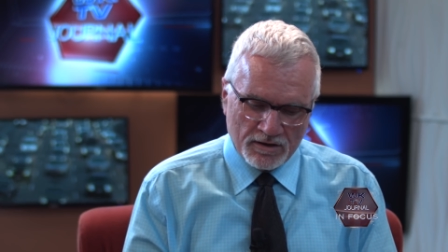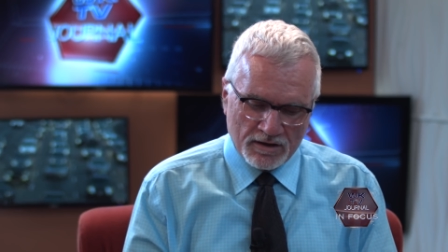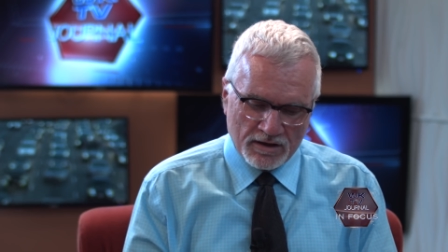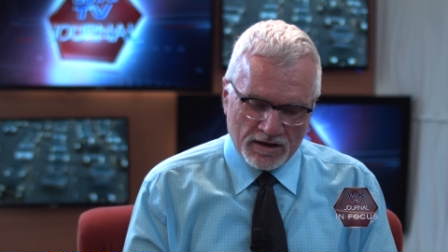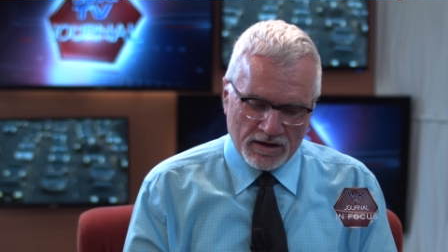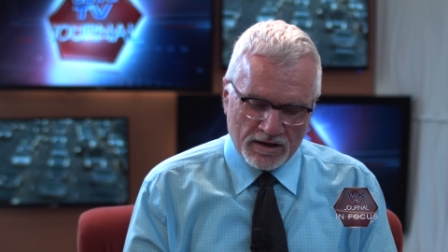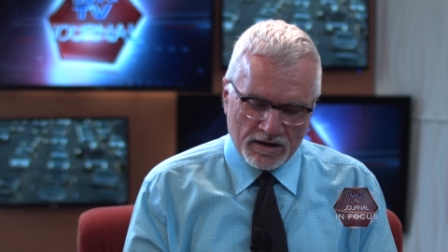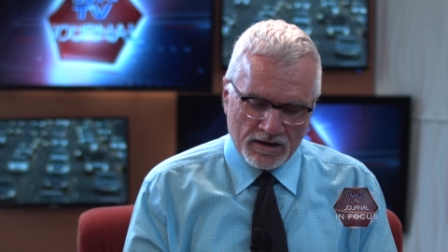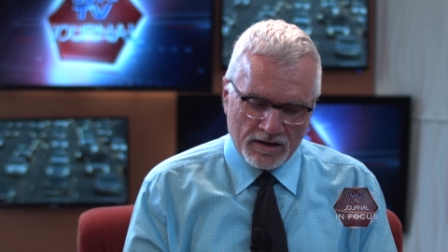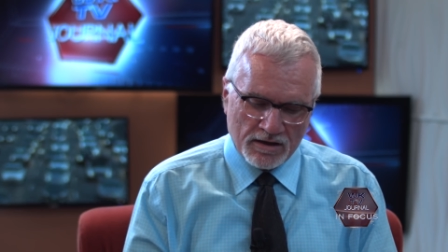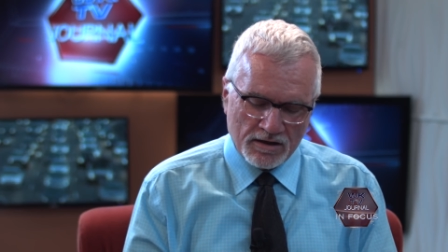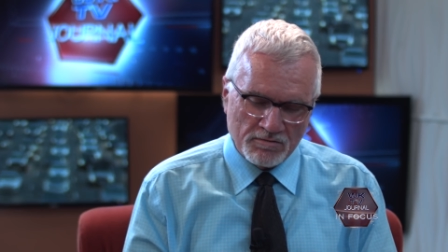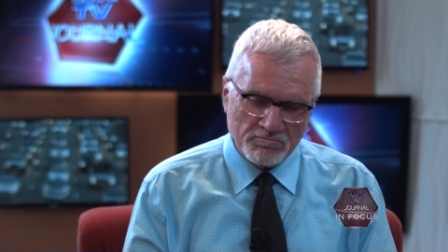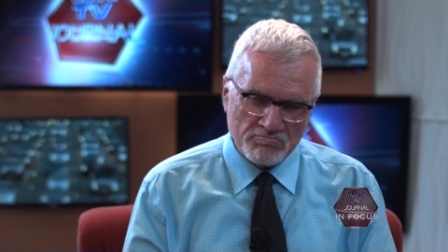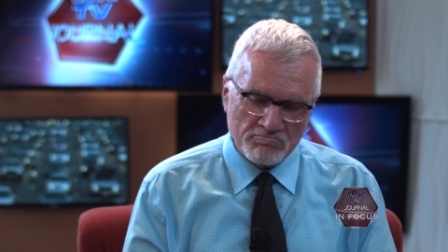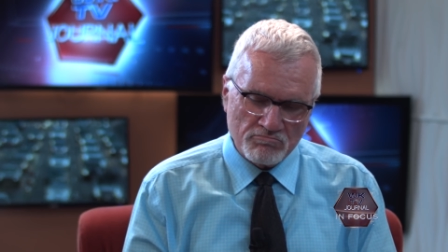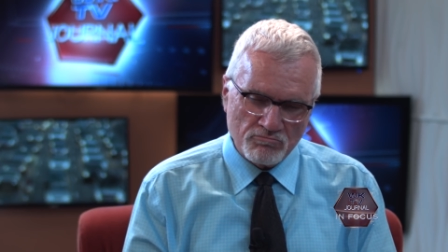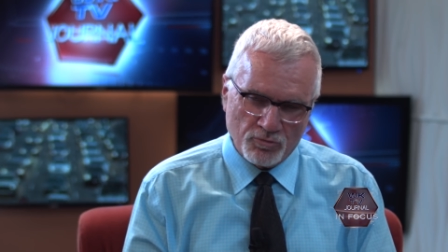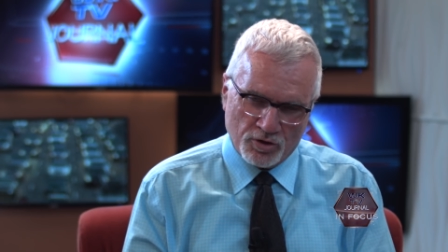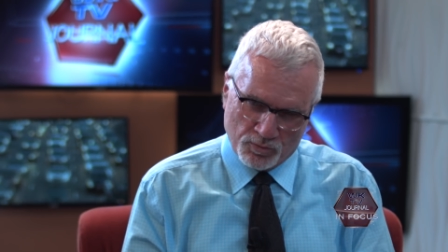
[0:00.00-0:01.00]
um,
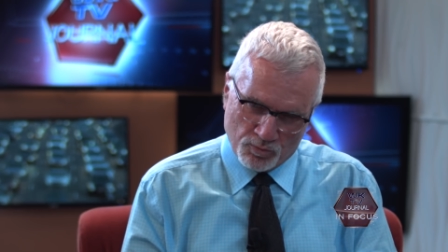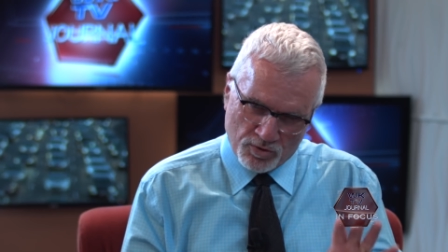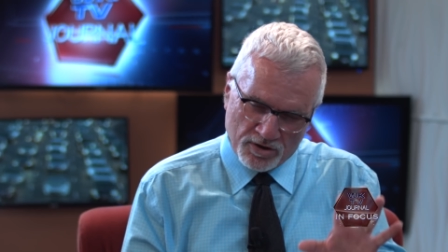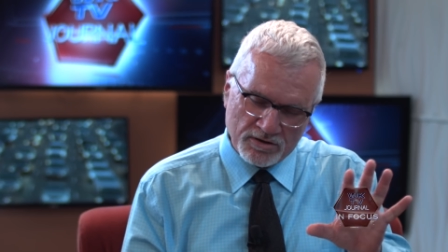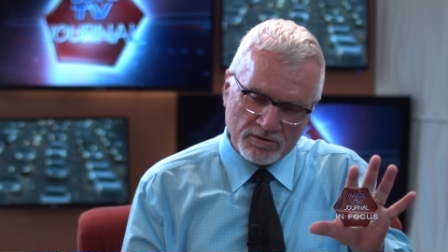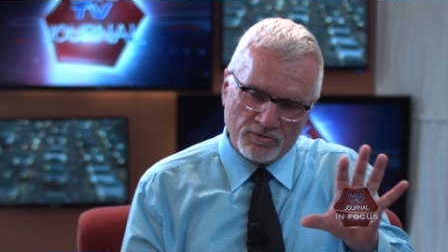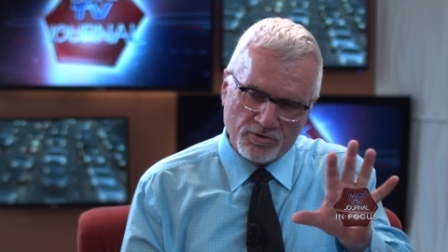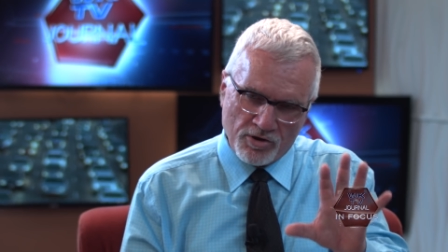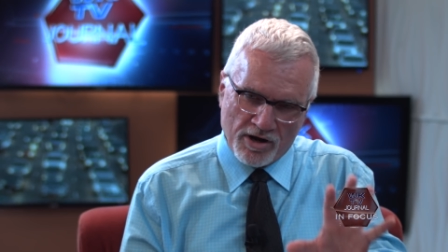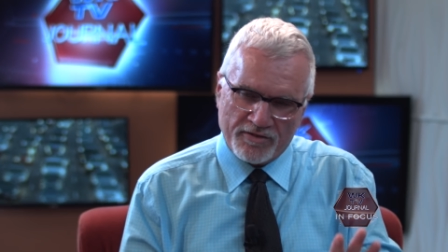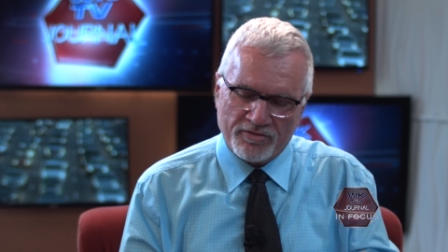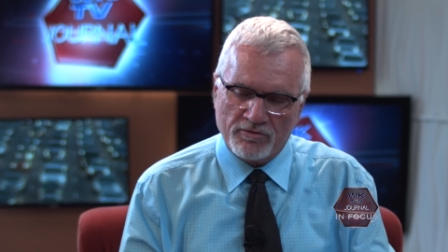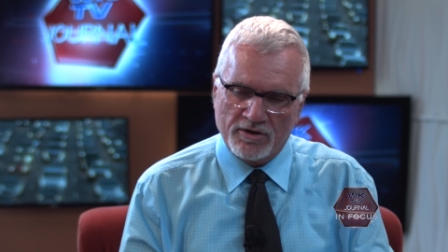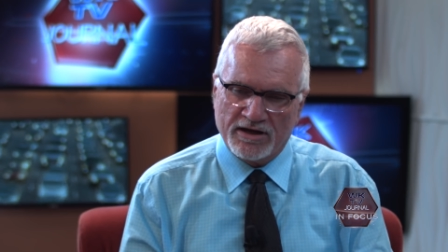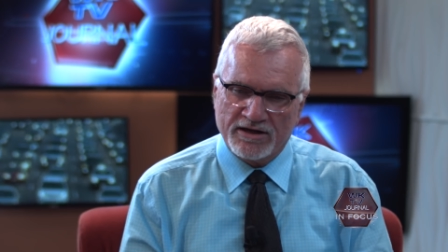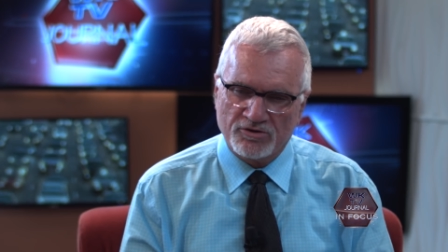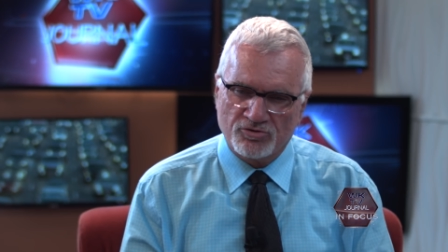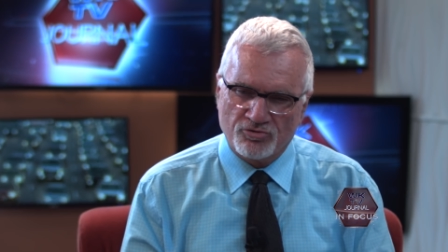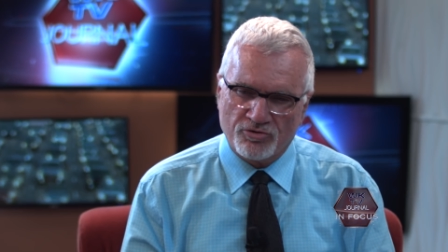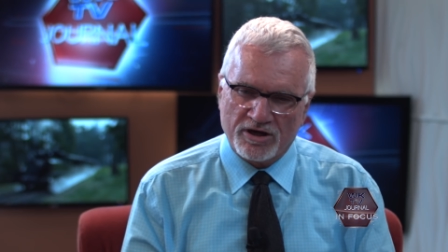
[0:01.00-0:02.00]
with what your
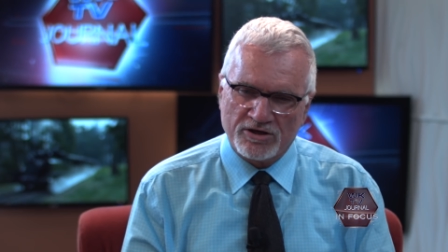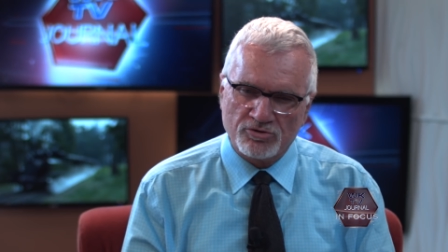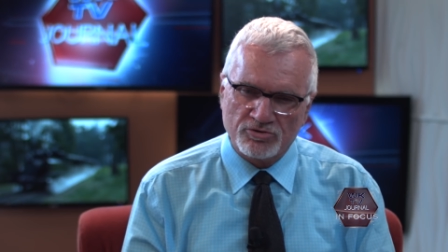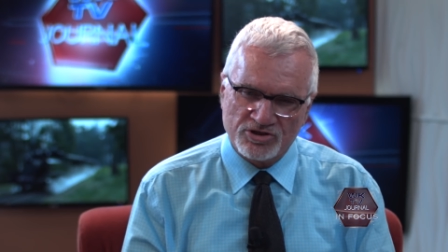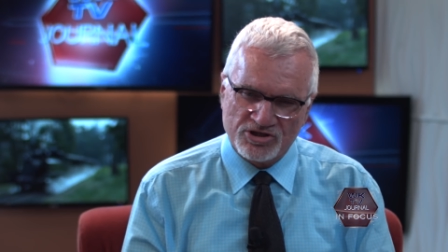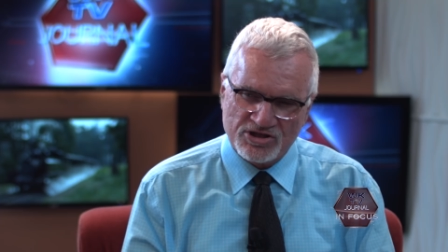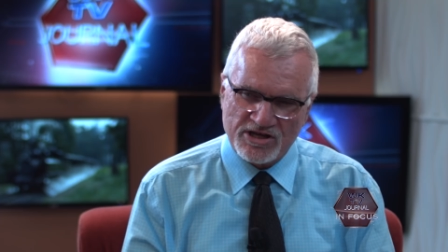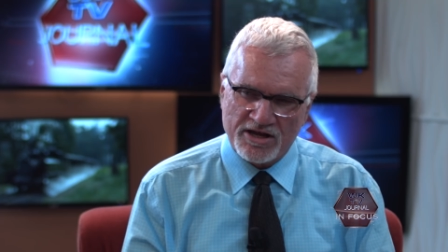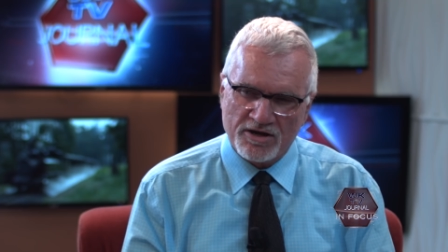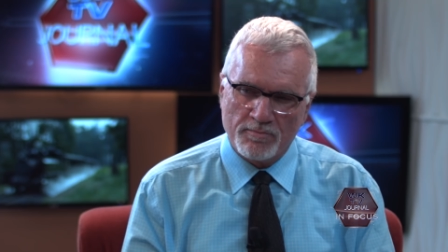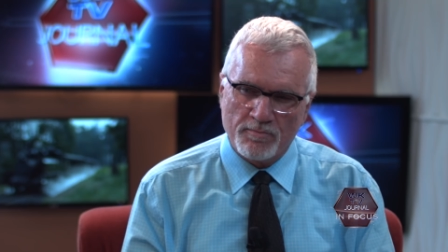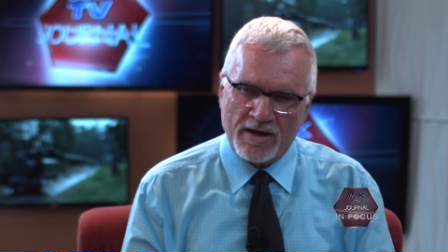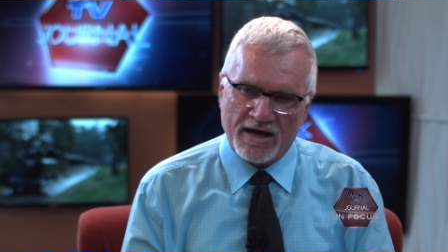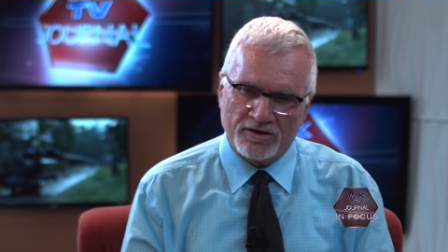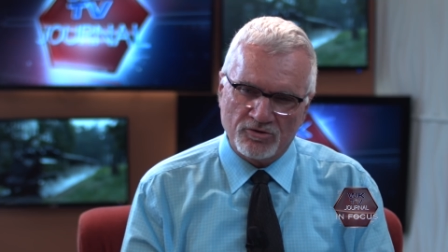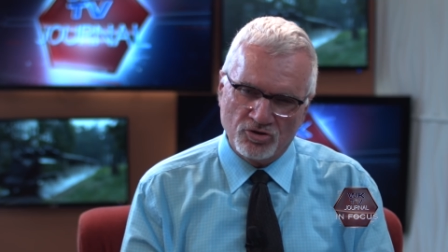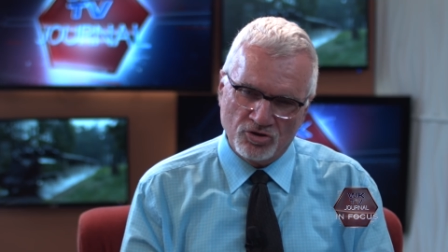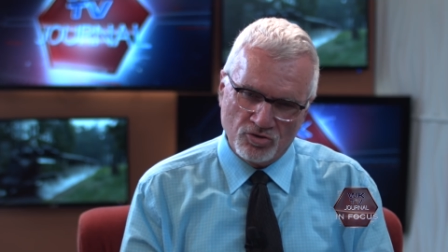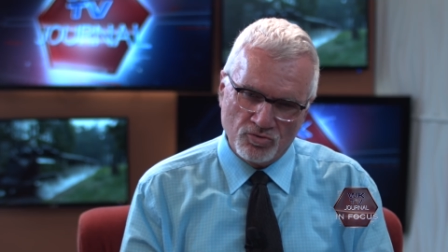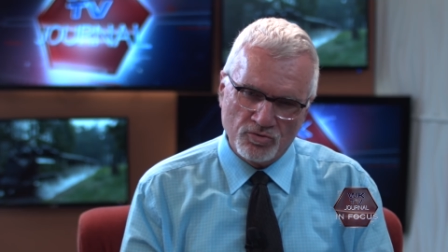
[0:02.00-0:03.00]
athletic director said
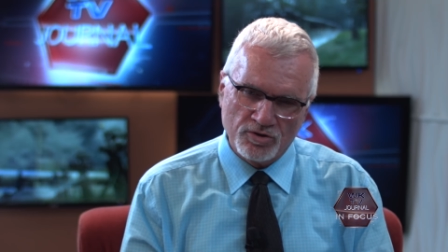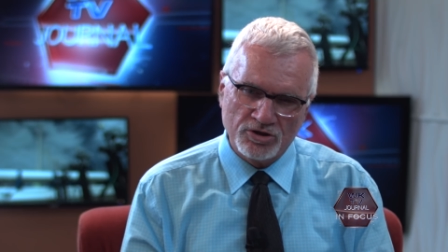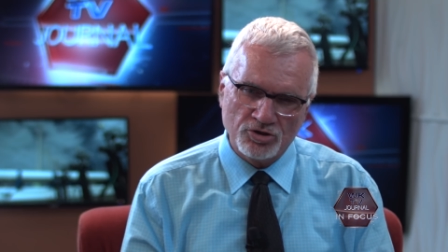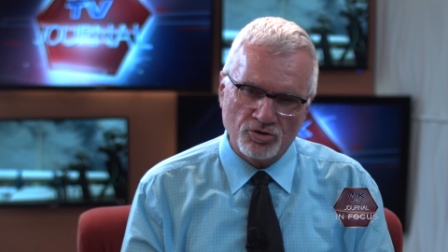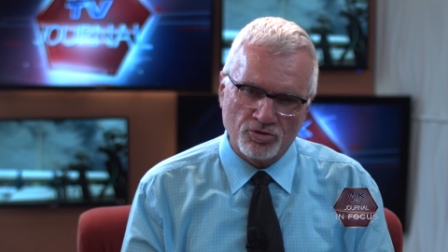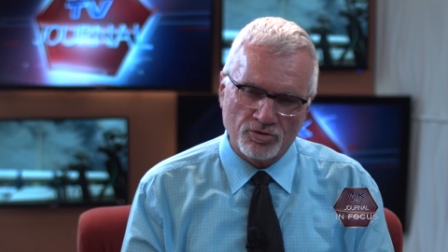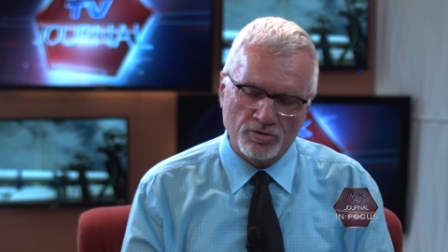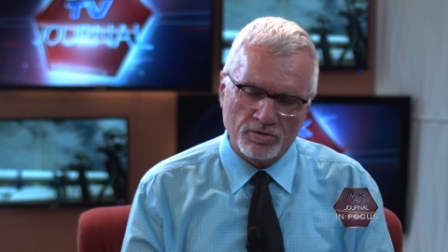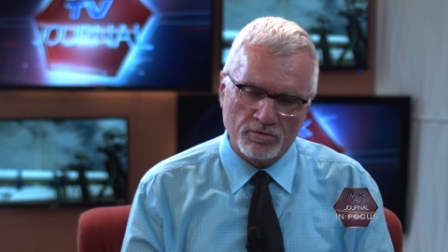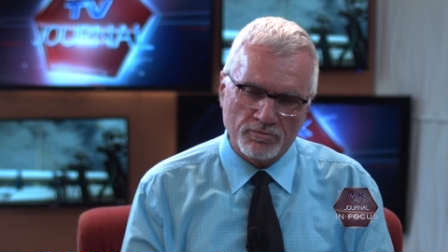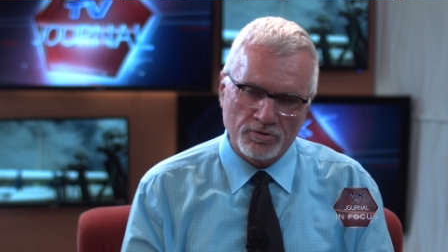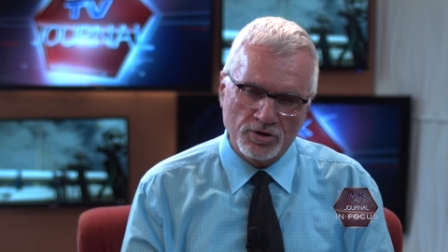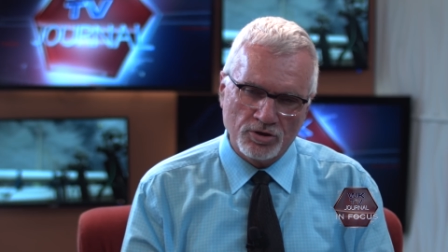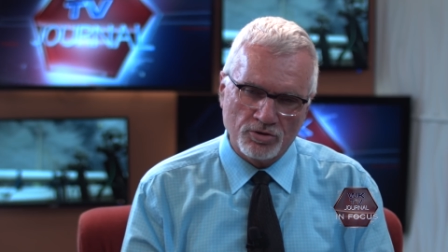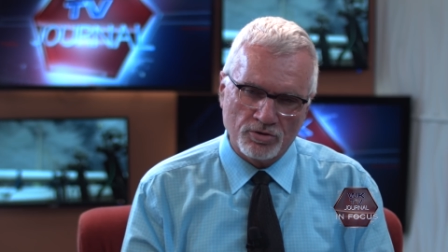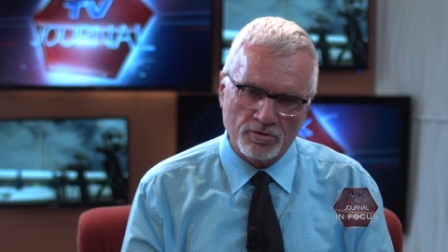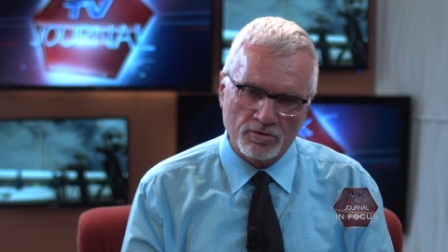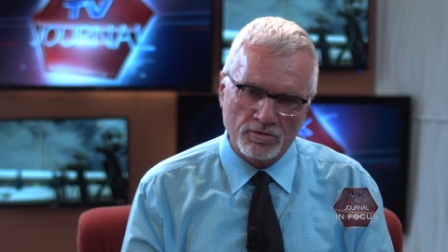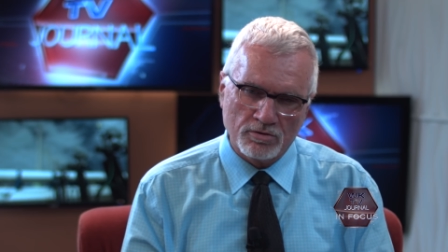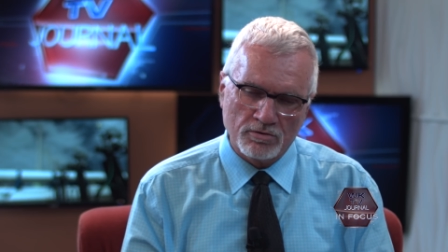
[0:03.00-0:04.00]
about you and your
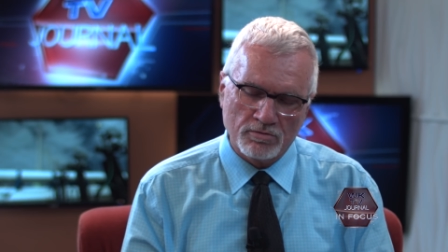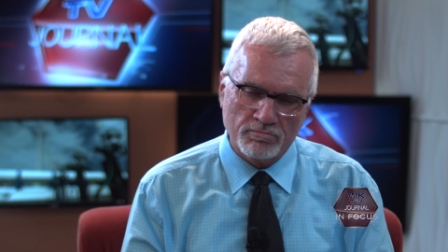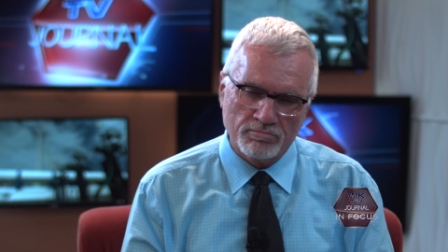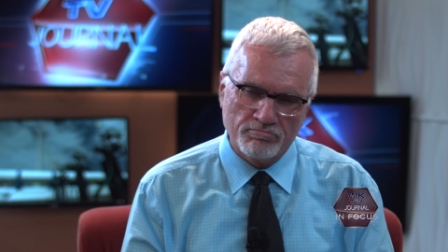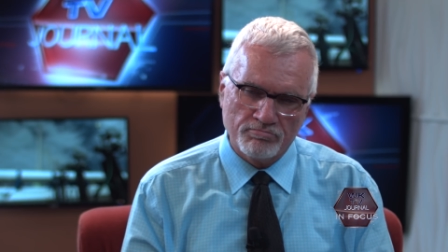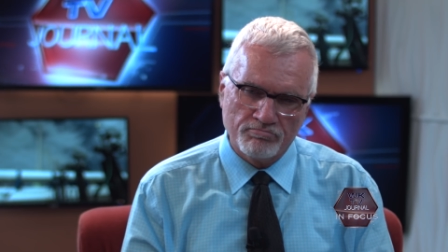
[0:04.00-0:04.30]
your